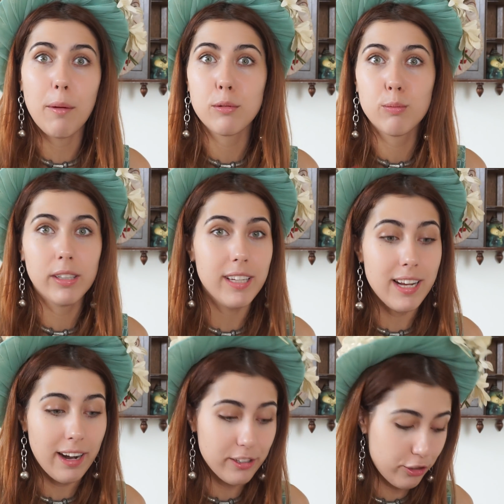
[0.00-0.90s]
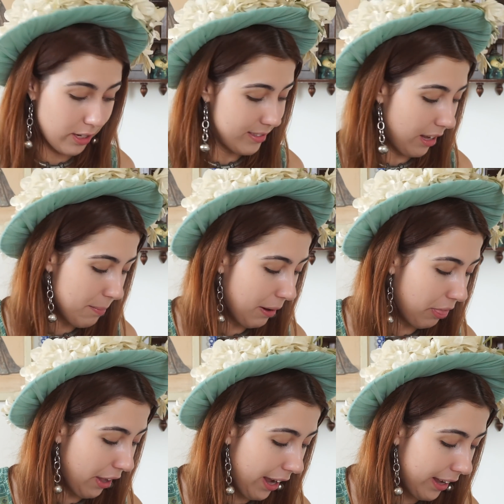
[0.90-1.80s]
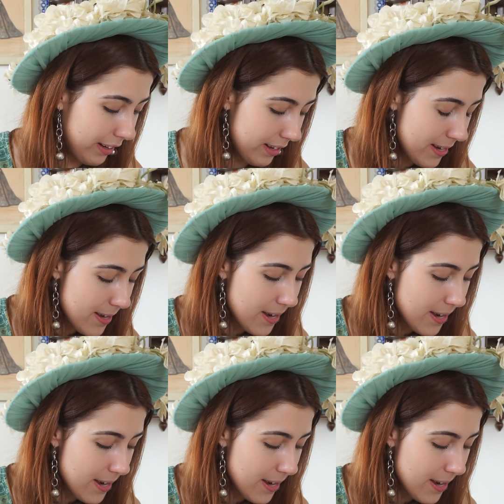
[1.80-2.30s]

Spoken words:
I was really kind of stressed out about that.